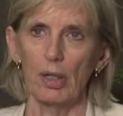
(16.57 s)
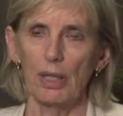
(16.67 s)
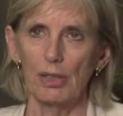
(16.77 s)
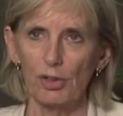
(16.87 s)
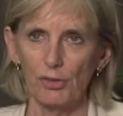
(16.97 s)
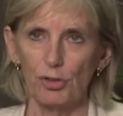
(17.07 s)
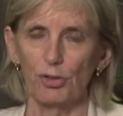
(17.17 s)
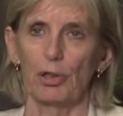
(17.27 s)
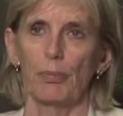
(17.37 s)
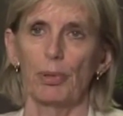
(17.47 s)

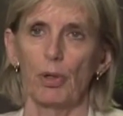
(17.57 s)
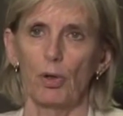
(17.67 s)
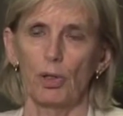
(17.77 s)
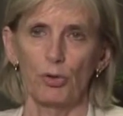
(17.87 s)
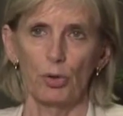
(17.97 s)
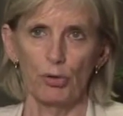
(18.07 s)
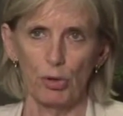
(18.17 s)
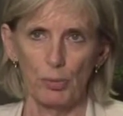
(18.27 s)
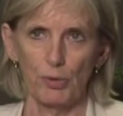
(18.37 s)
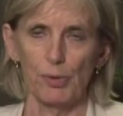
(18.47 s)
individual employees or
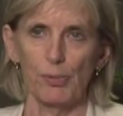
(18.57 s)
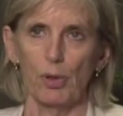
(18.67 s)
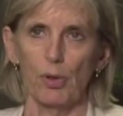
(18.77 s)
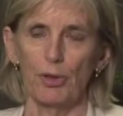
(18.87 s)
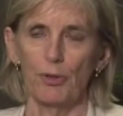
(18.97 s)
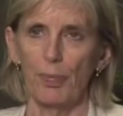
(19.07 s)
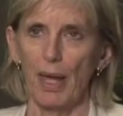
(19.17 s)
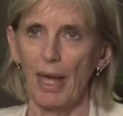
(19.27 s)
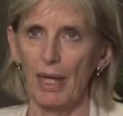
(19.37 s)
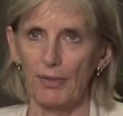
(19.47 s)
groups of employees
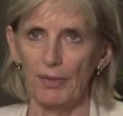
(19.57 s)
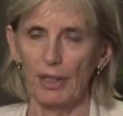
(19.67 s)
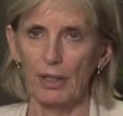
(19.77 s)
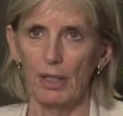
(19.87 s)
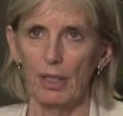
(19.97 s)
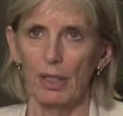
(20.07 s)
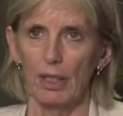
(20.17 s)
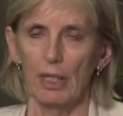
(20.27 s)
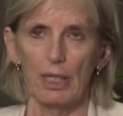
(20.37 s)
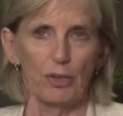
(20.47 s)
behaving
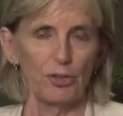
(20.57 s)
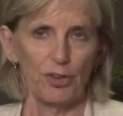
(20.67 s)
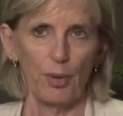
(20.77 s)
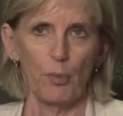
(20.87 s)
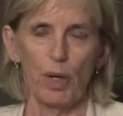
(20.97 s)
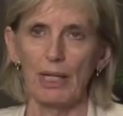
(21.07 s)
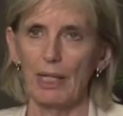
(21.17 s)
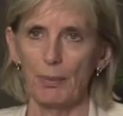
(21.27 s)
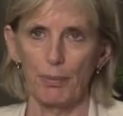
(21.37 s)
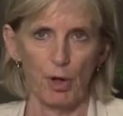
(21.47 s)
in some way
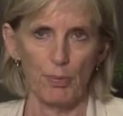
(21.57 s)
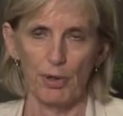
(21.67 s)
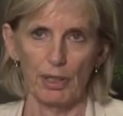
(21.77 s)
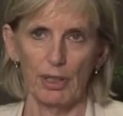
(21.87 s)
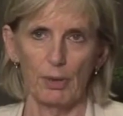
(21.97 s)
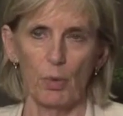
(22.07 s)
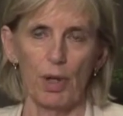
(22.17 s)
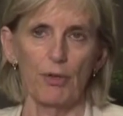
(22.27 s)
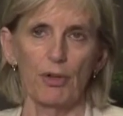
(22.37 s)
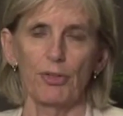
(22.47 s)
inappropriately,
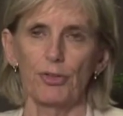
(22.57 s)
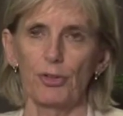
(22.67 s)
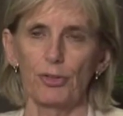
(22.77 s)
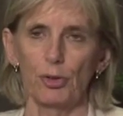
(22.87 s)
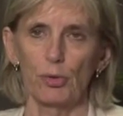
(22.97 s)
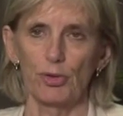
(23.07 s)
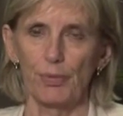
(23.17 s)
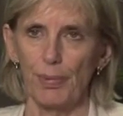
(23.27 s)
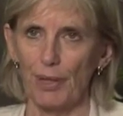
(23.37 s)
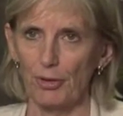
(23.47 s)
whether it's to do with
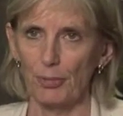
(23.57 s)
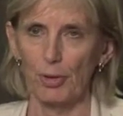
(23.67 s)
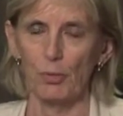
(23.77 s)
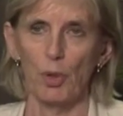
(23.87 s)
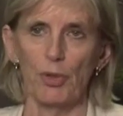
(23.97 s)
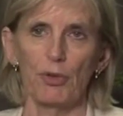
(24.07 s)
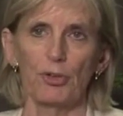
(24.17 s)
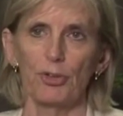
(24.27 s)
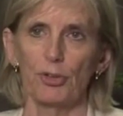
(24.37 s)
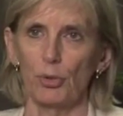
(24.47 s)
embezzlement, whether
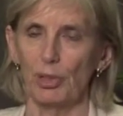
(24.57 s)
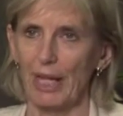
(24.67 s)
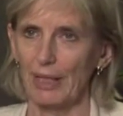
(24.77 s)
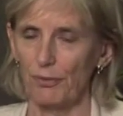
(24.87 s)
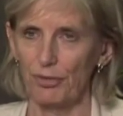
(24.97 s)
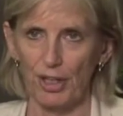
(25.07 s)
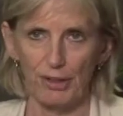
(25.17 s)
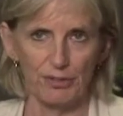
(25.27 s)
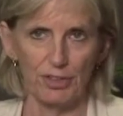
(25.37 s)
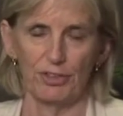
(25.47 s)
it's to do with lack of
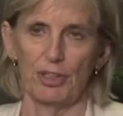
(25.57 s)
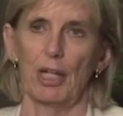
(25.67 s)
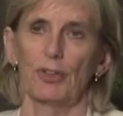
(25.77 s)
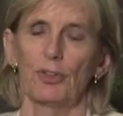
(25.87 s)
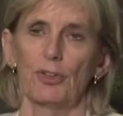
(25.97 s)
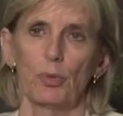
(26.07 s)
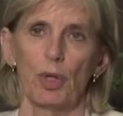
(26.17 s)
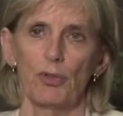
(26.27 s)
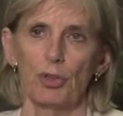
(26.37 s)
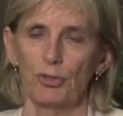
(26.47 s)
safety standards,
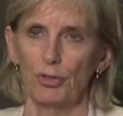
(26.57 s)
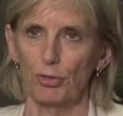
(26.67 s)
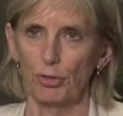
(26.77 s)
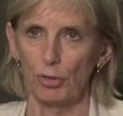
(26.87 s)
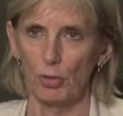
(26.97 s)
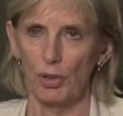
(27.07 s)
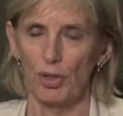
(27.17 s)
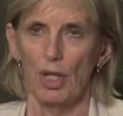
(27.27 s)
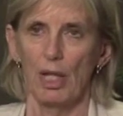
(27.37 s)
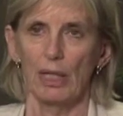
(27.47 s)
whether it's to do
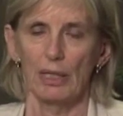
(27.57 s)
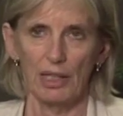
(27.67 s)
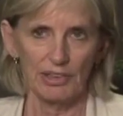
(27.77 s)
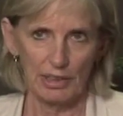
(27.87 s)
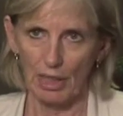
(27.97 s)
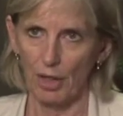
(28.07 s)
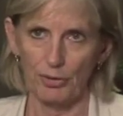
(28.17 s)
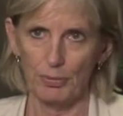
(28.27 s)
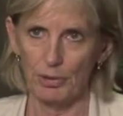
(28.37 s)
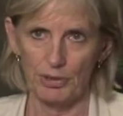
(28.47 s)
with letting
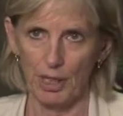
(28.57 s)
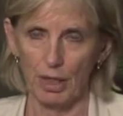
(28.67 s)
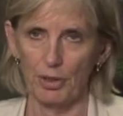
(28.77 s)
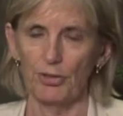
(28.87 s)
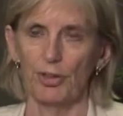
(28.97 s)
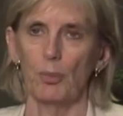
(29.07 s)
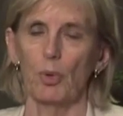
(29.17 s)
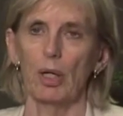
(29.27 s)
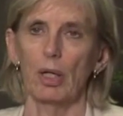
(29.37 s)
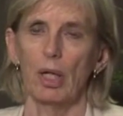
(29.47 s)
customers down in some
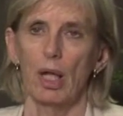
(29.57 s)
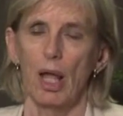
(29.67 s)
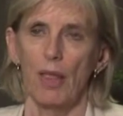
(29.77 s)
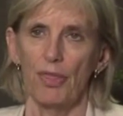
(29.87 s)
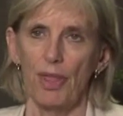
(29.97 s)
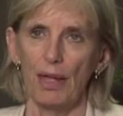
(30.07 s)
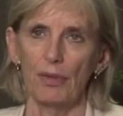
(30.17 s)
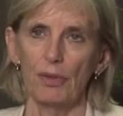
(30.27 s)
way. The